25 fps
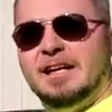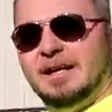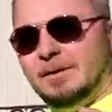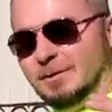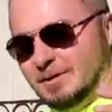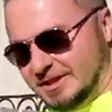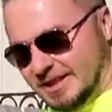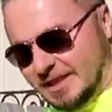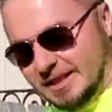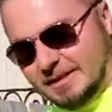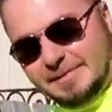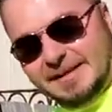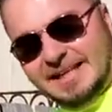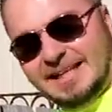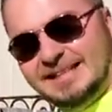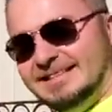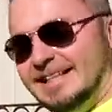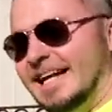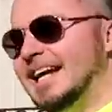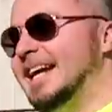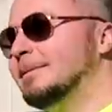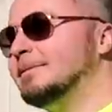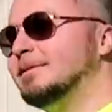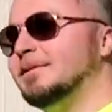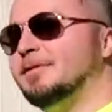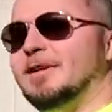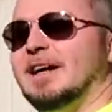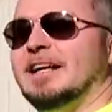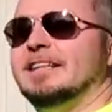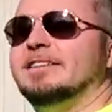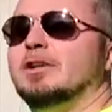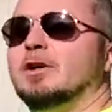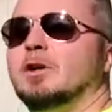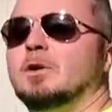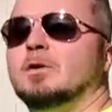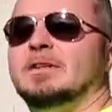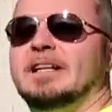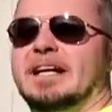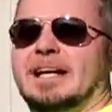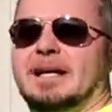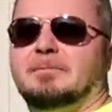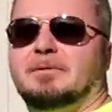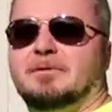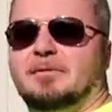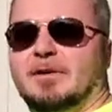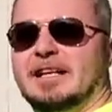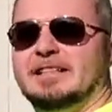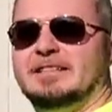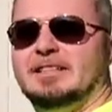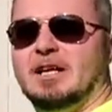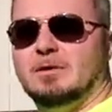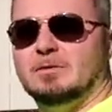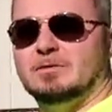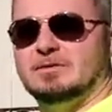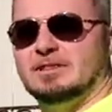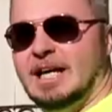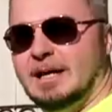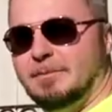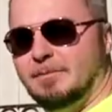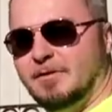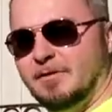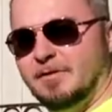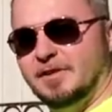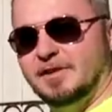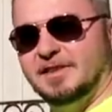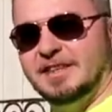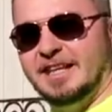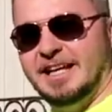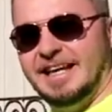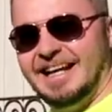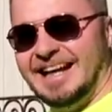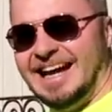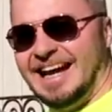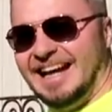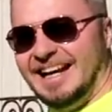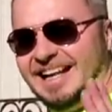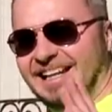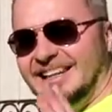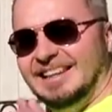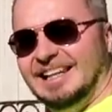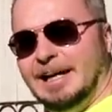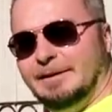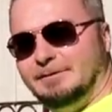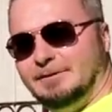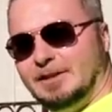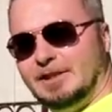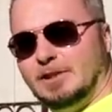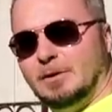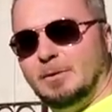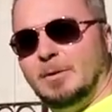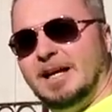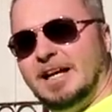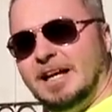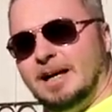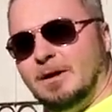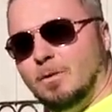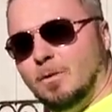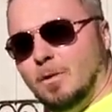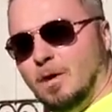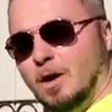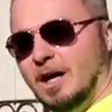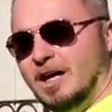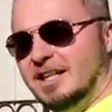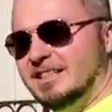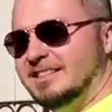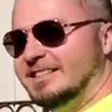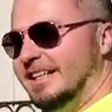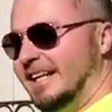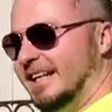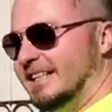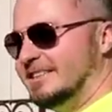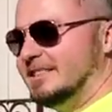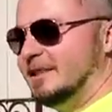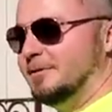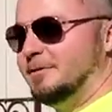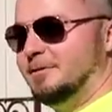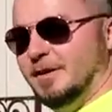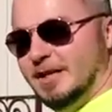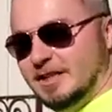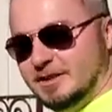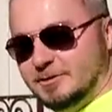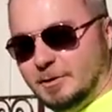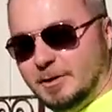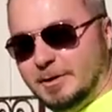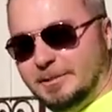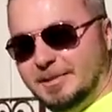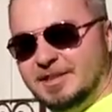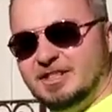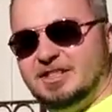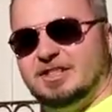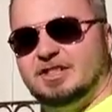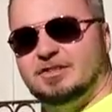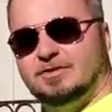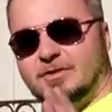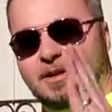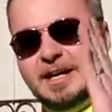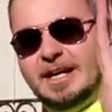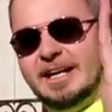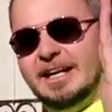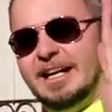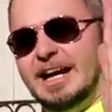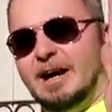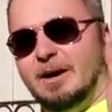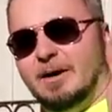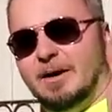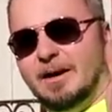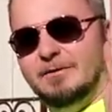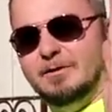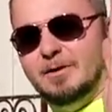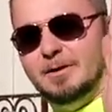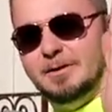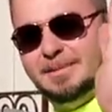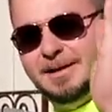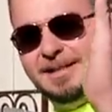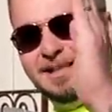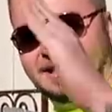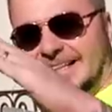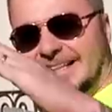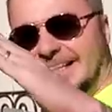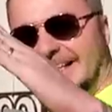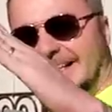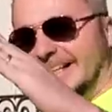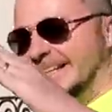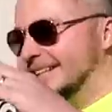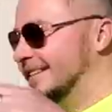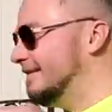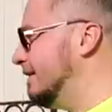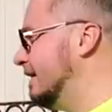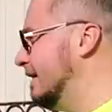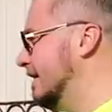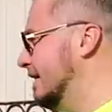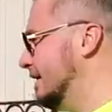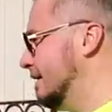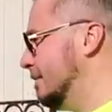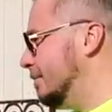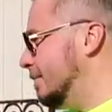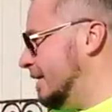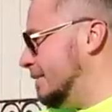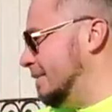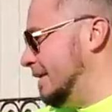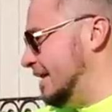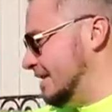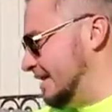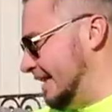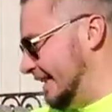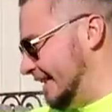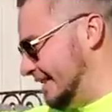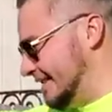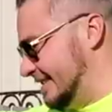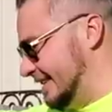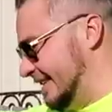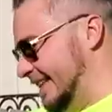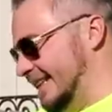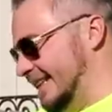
It was going to be a damned if I do, damned if I don't type of a thing. Had I left it the way it was, yes, the fence would have been straight. However, it had been leaning pretty much like it's